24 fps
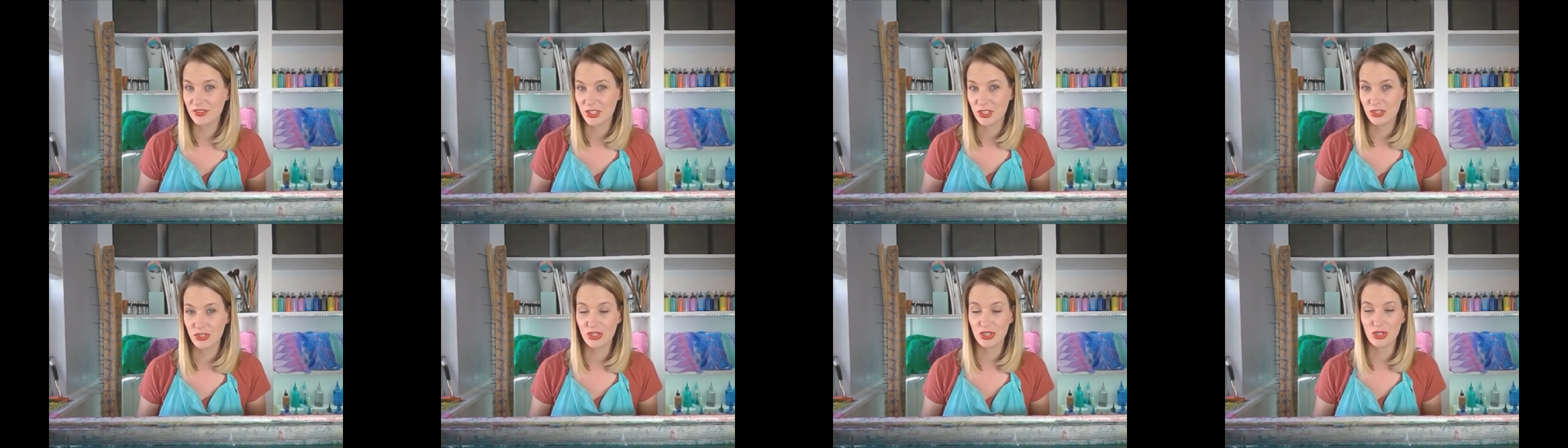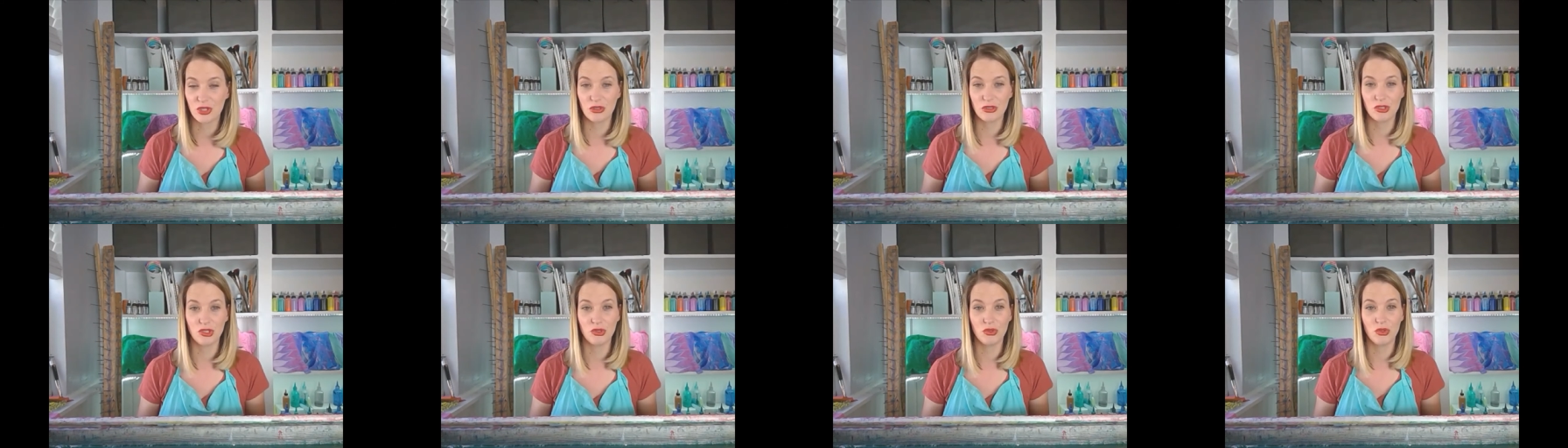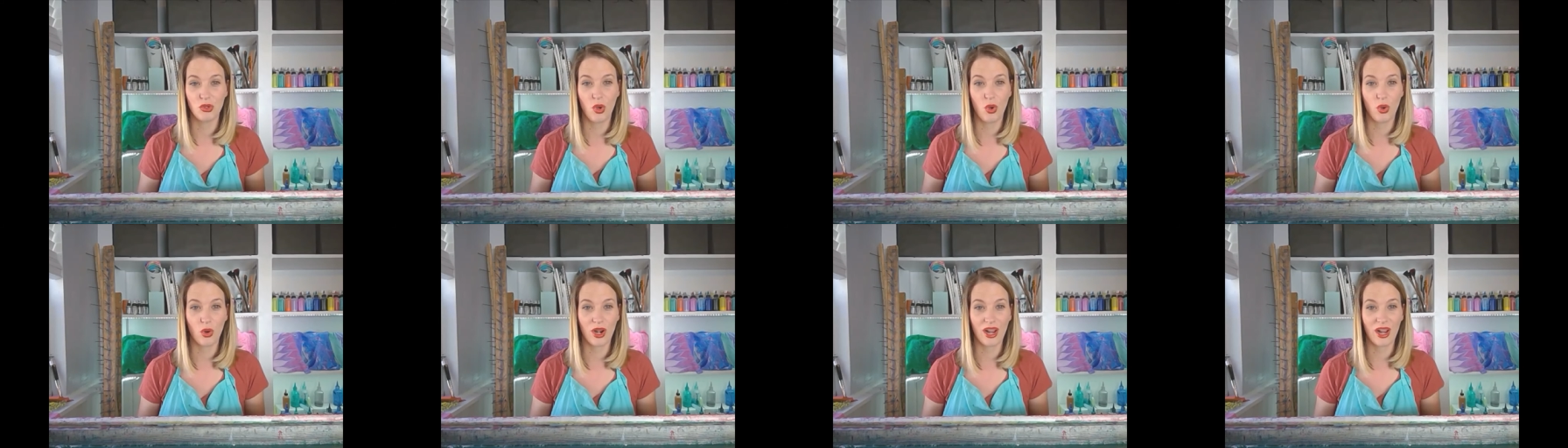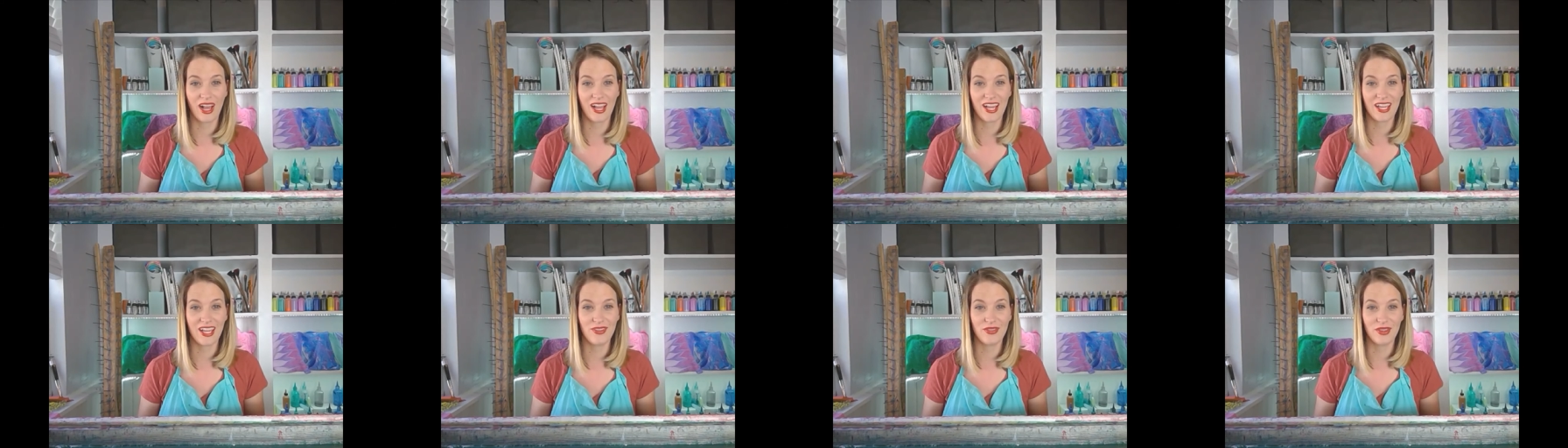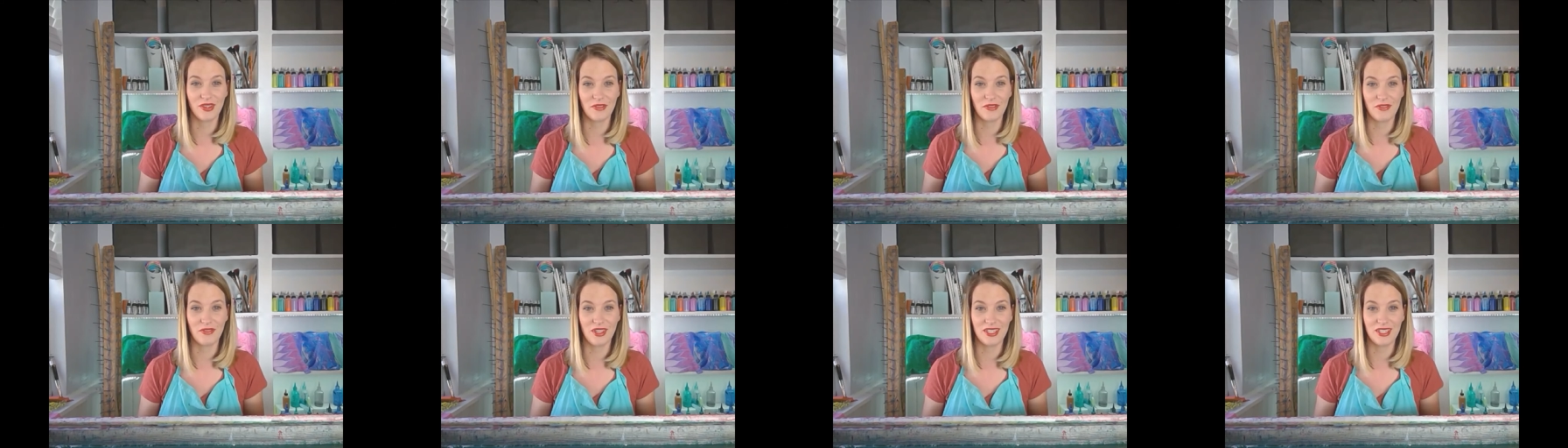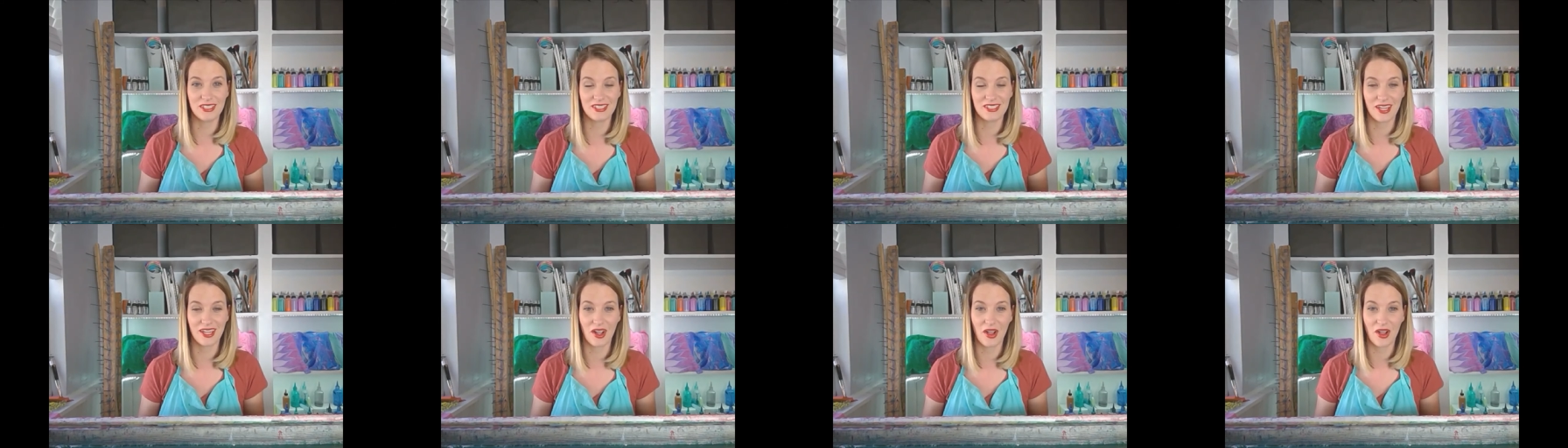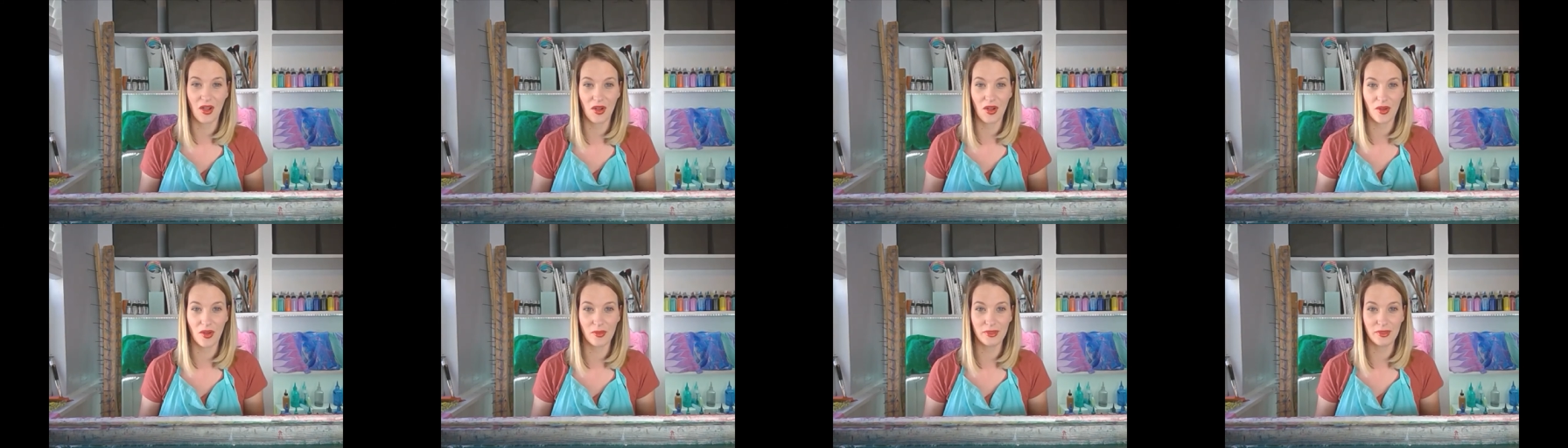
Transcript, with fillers: you should go to cora-vina.com